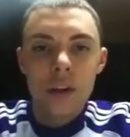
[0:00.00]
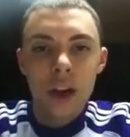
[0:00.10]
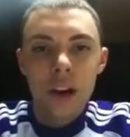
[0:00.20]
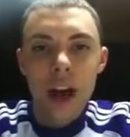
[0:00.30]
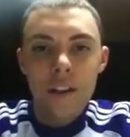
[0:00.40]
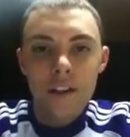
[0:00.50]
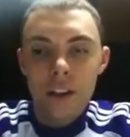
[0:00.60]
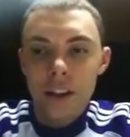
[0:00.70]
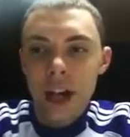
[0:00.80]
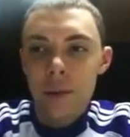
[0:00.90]
certain life
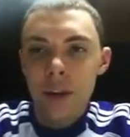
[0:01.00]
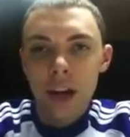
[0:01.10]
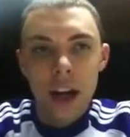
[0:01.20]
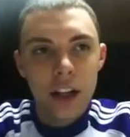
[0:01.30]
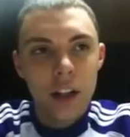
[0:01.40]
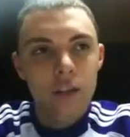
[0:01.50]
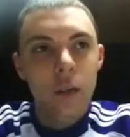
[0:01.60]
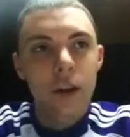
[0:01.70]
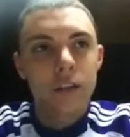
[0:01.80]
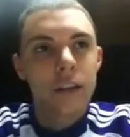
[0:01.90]
events happen, I drift
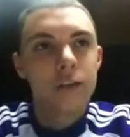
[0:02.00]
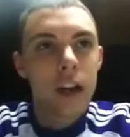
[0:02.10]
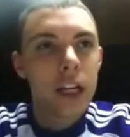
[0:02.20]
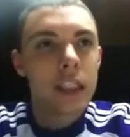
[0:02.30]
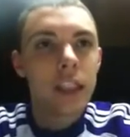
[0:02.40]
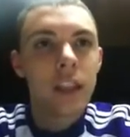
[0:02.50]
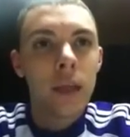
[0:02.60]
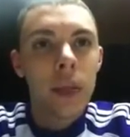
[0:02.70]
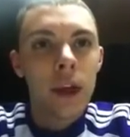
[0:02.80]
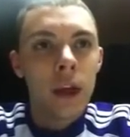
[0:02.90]
away from the faith and,
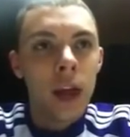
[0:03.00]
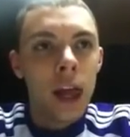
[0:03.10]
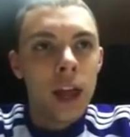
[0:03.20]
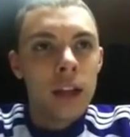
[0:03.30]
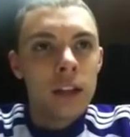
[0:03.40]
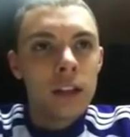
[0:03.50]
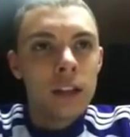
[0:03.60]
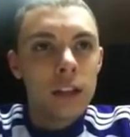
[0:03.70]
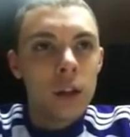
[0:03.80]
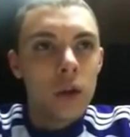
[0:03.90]

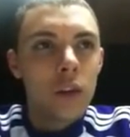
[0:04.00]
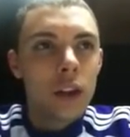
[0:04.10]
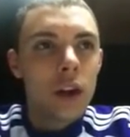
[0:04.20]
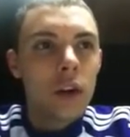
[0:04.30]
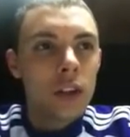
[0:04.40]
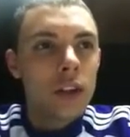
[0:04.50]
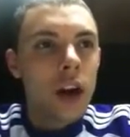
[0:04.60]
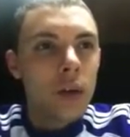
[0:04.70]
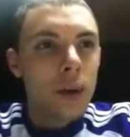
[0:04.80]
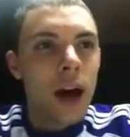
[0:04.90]
really go on the
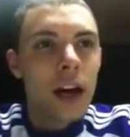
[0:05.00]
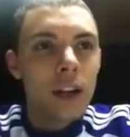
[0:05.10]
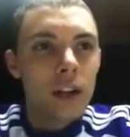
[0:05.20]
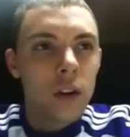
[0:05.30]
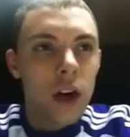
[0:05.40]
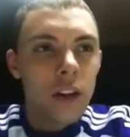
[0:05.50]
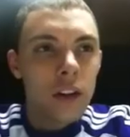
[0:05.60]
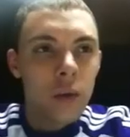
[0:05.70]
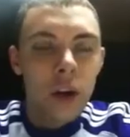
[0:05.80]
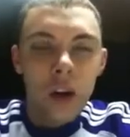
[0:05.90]
dark path. I
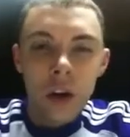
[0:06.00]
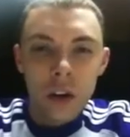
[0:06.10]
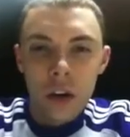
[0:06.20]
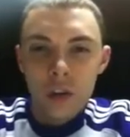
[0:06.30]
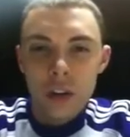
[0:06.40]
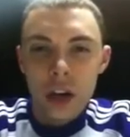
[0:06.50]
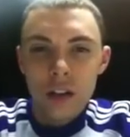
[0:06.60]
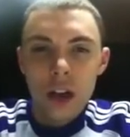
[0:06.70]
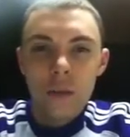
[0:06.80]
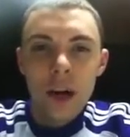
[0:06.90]
think we all go on our own
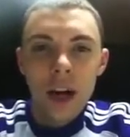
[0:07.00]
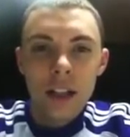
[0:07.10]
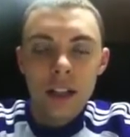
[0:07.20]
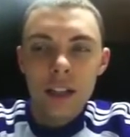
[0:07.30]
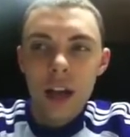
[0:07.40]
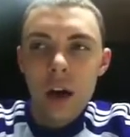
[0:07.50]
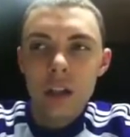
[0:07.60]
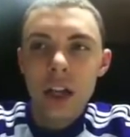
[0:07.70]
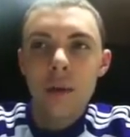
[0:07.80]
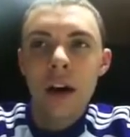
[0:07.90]
dark paths, and I
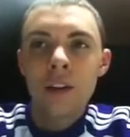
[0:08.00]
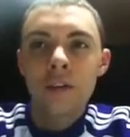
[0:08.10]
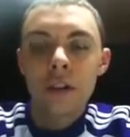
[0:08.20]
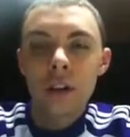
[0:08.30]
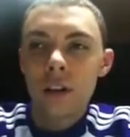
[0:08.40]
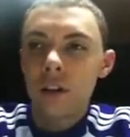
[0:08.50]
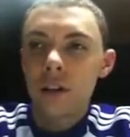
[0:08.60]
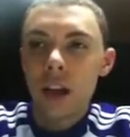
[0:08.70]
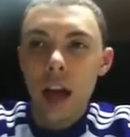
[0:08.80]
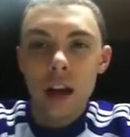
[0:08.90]
was on mine for
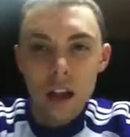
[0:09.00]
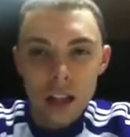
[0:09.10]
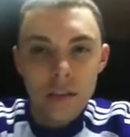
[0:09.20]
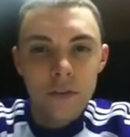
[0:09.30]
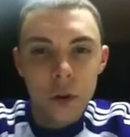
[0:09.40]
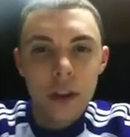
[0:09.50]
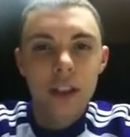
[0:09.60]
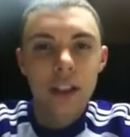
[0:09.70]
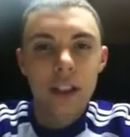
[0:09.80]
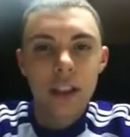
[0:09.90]
like a good 4
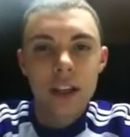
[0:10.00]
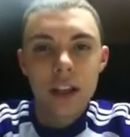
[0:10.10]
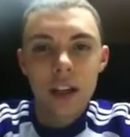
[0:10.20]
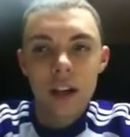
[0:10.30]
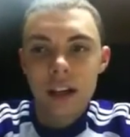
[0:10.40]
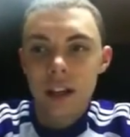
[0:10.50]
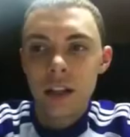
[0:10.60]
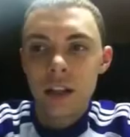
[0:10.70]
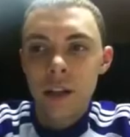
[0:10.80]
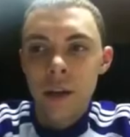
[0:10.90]
to 6 years, and